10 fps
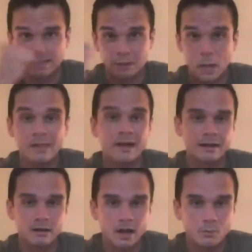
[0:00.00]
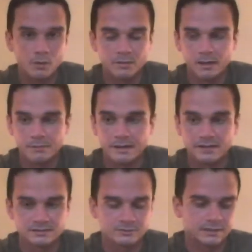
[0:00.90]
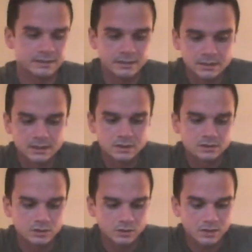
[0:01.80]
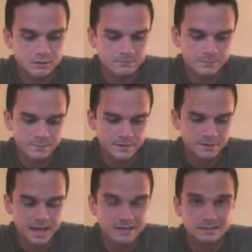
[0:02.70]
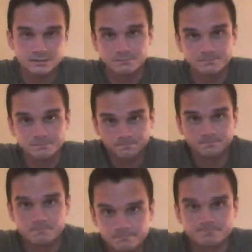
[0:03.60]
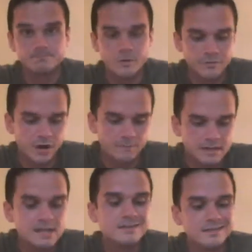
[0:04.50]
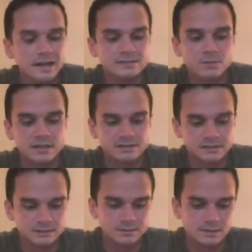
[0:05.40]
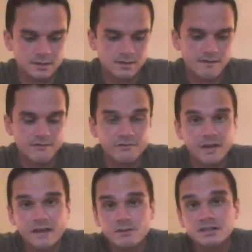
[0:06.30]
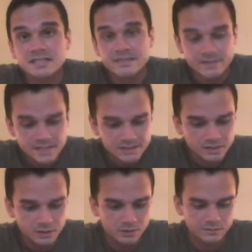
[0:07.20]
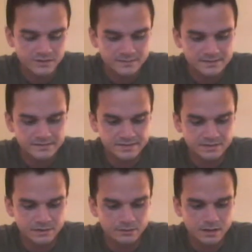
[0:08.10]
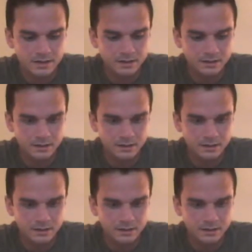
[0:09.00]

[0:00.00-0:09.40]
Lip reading: I like it a lot more than my PS3. So yeah, there that is. Moving on. Next question. Favorite TV show. Favorite TV show. Alright,